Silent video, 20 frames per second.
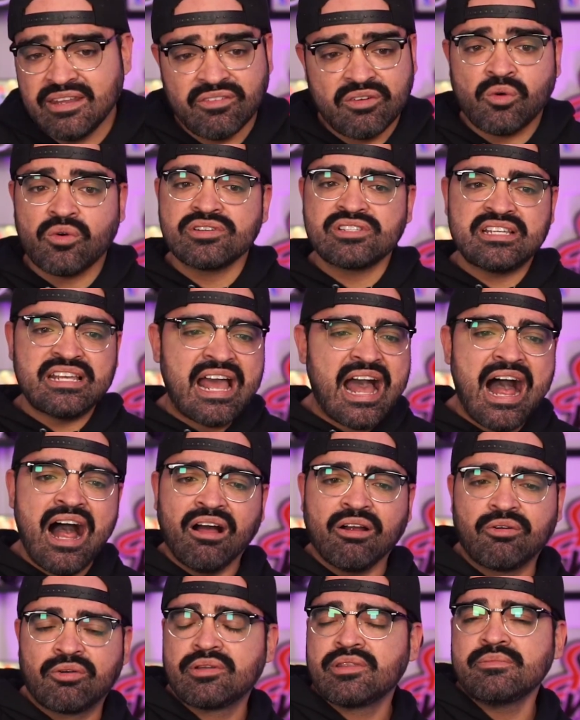of course, the
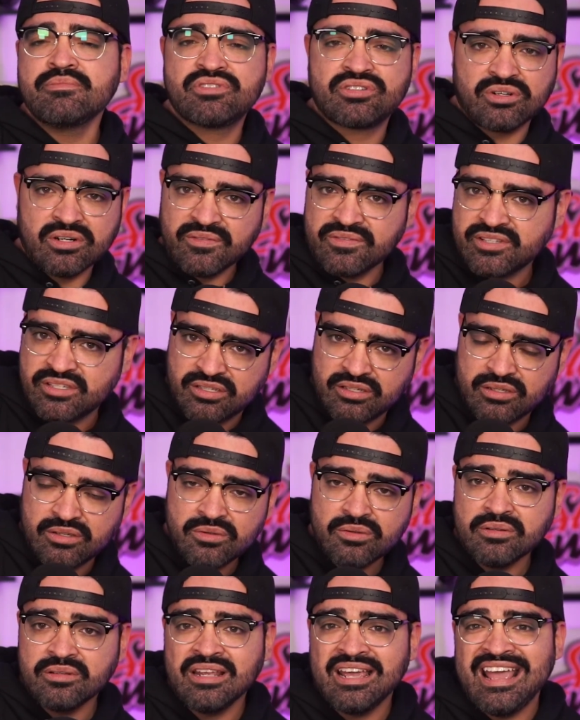algorithm serves to
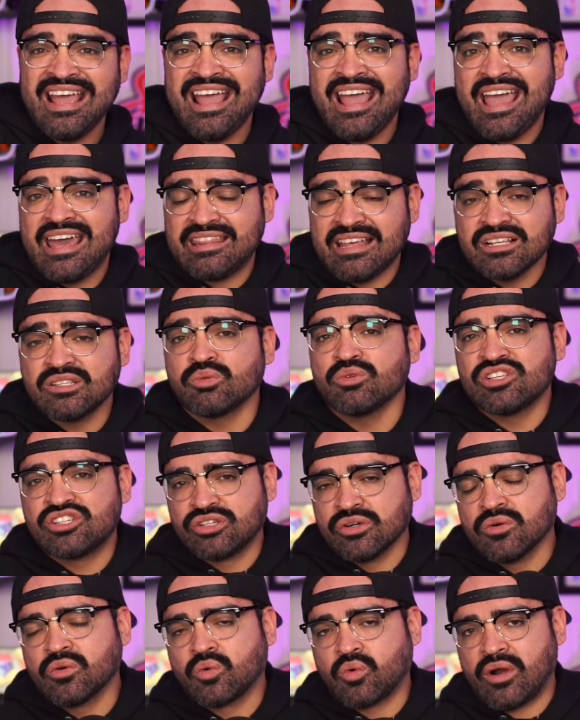you. And that's what's
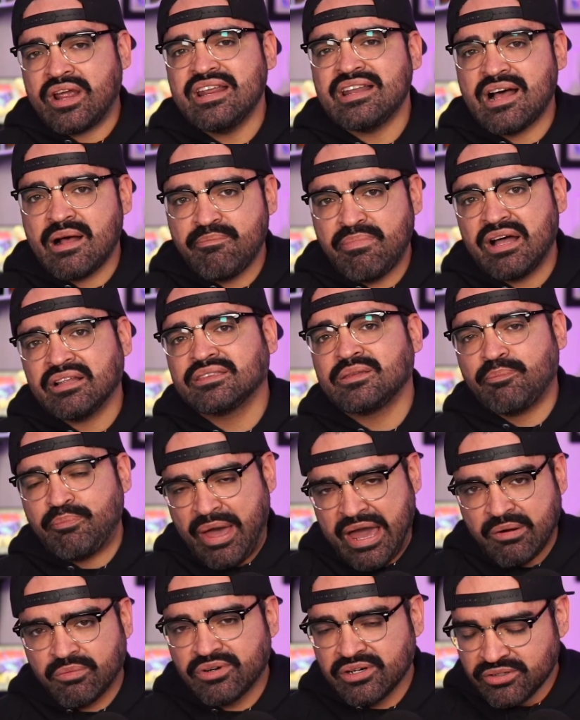so great about the
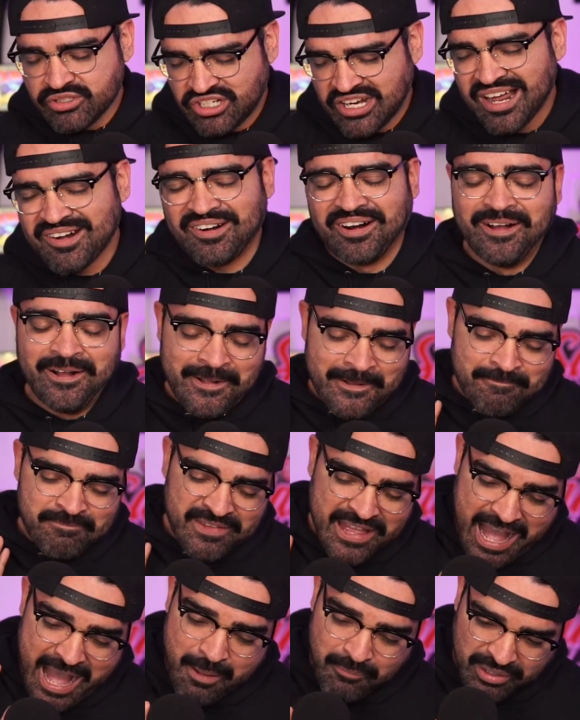Battle Royale genre.
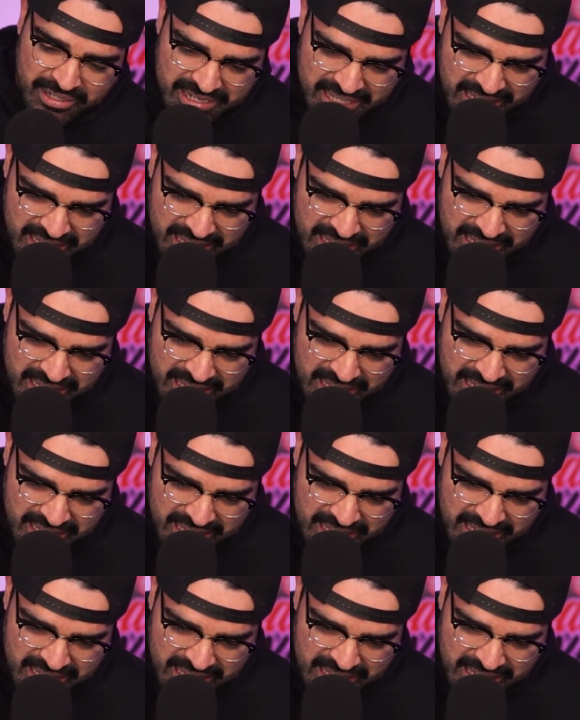I'm going to